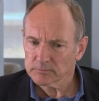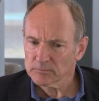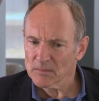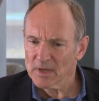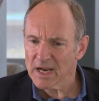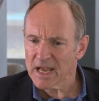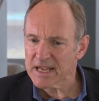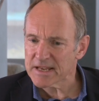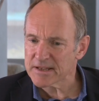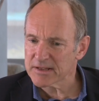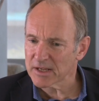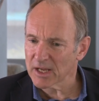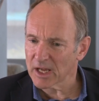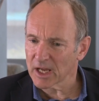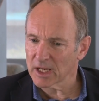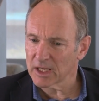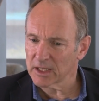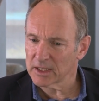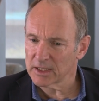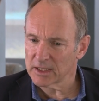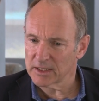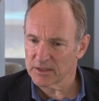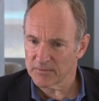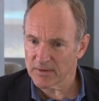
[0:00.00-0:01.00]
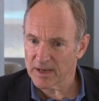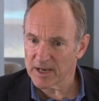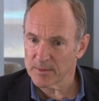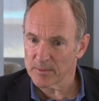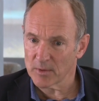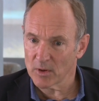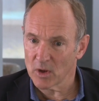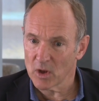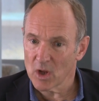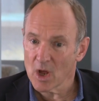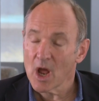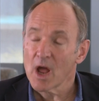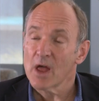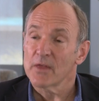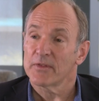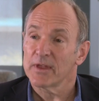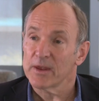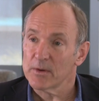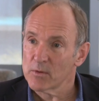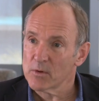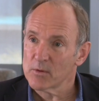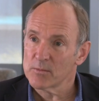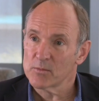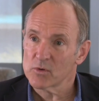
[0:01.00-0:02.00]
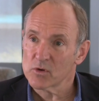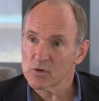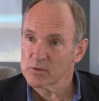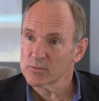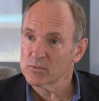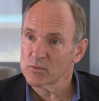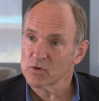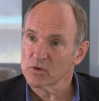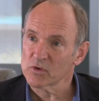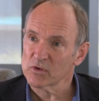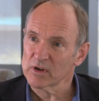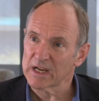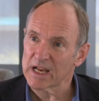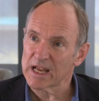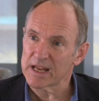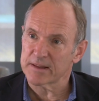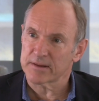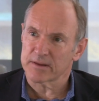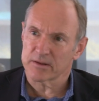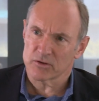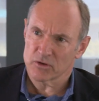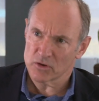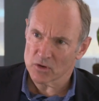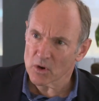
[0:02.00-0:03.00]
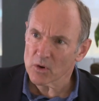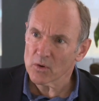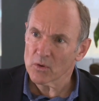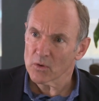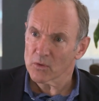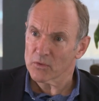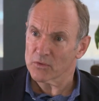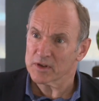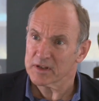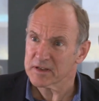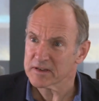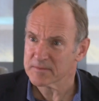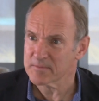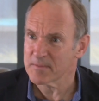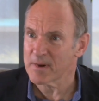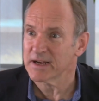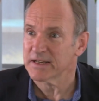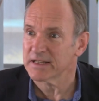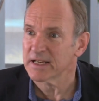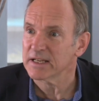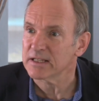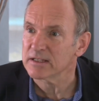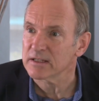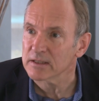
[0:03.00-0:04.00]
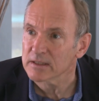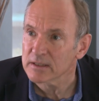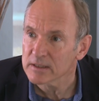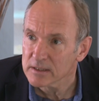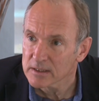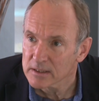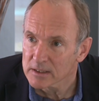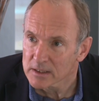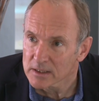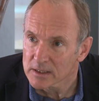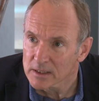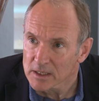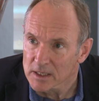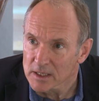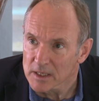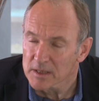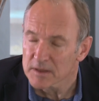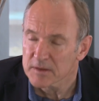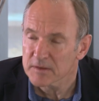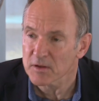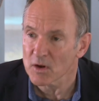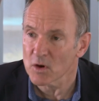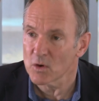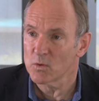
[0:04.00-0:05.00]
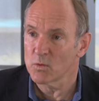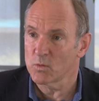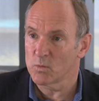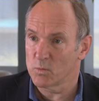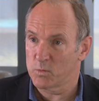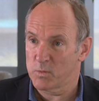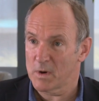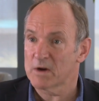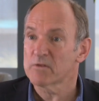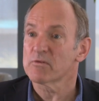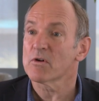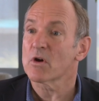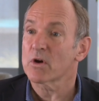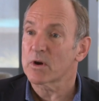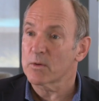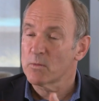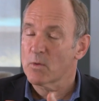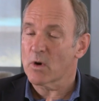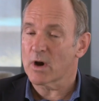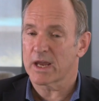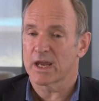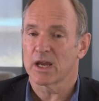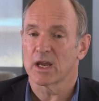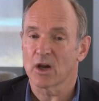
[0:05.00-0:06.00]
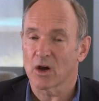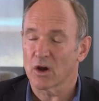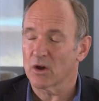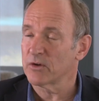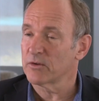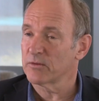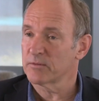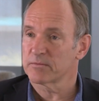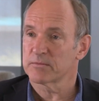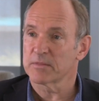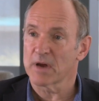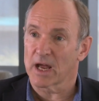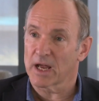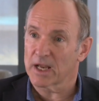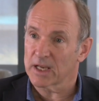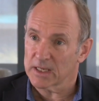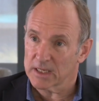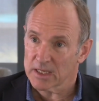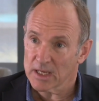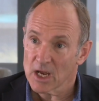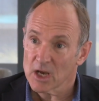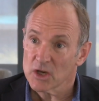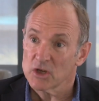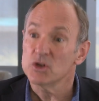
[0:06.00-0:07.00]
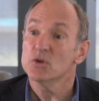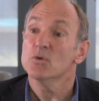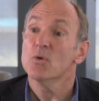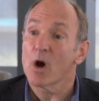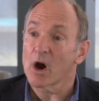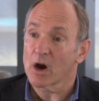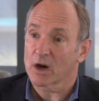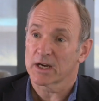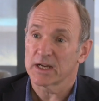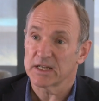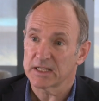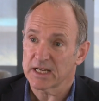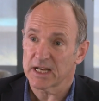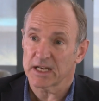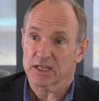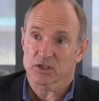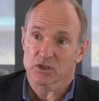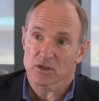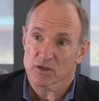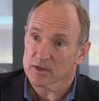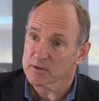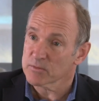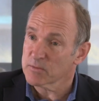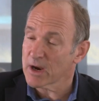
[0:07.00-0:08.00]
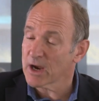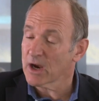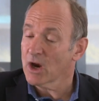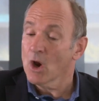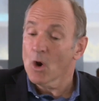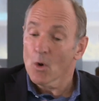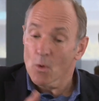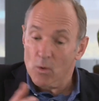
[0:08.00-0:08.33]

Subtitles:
available, they will more and more realize, this is my data. So we're working on new architectures where,